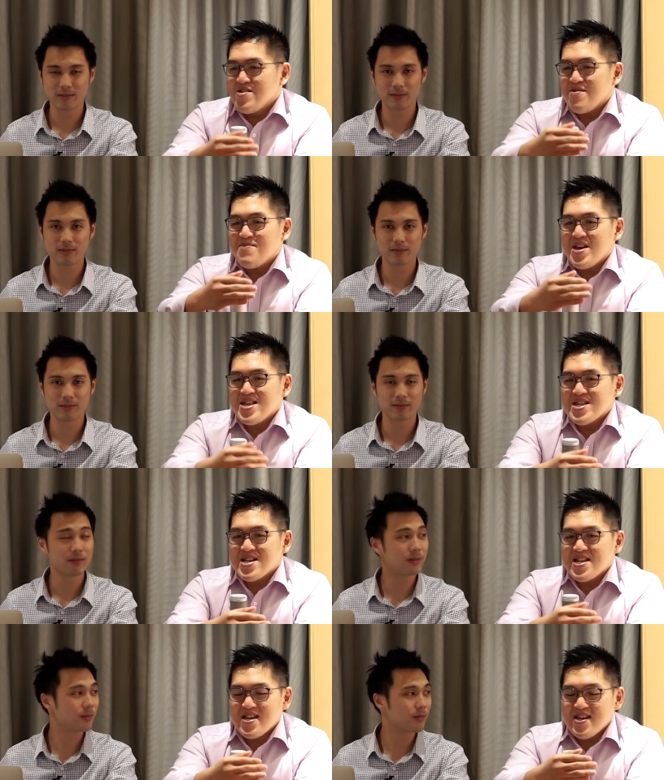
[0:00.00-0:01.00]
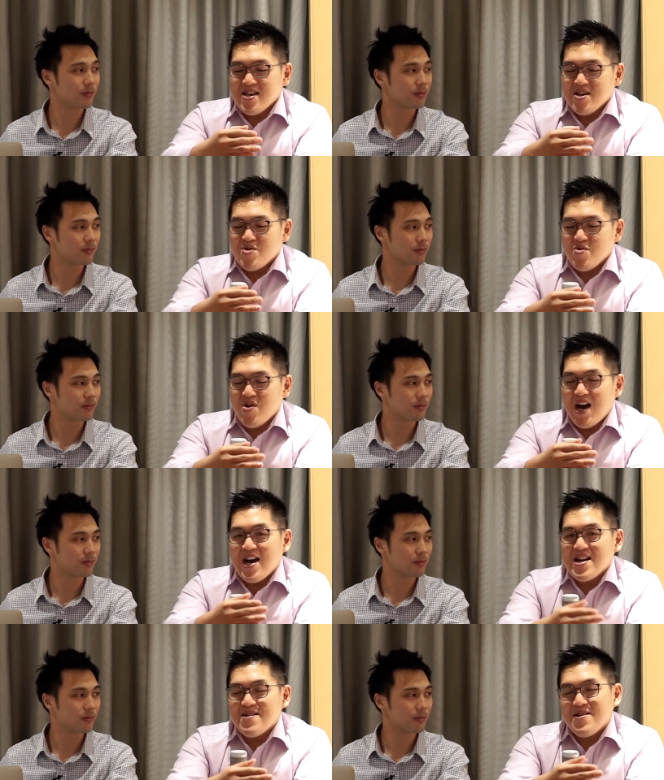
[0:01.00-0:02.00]
Speaker 1: You're basically your
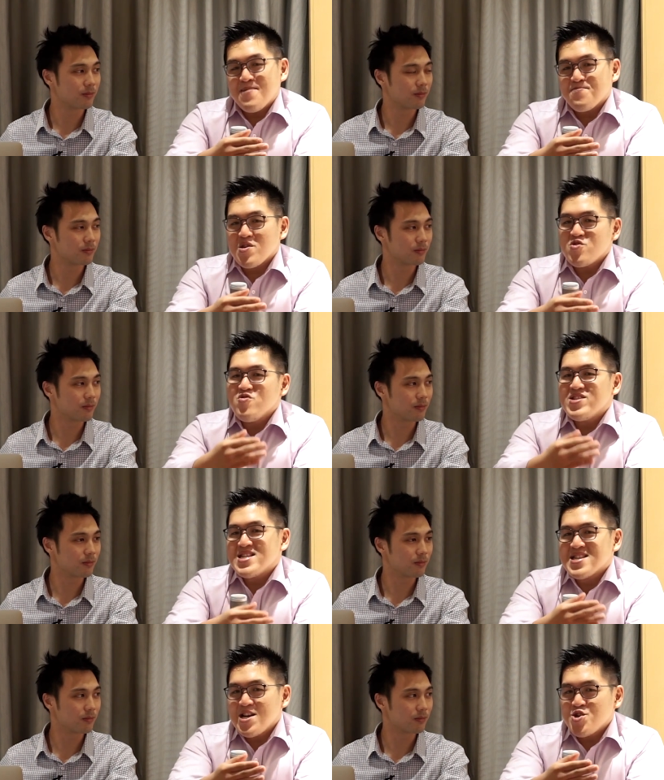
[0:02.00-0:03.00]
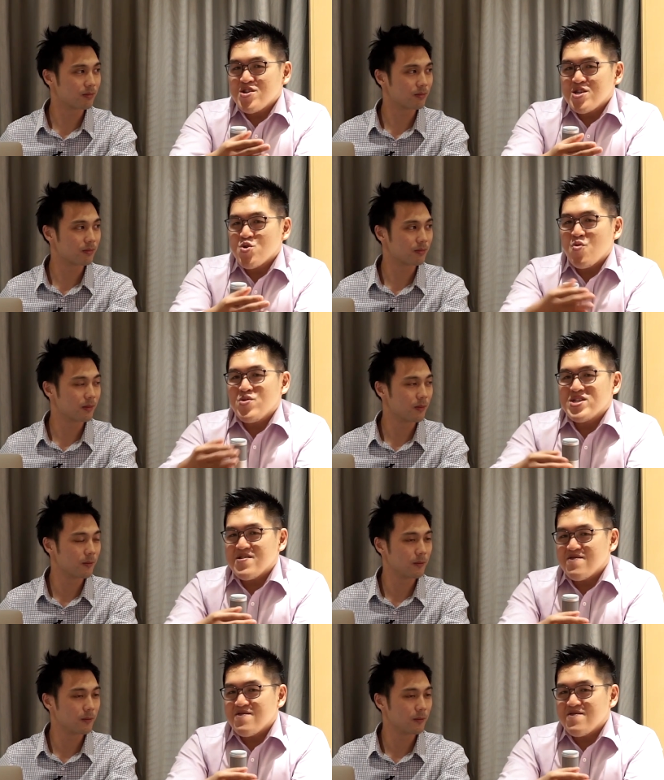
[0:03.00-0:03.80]
um your discussion is always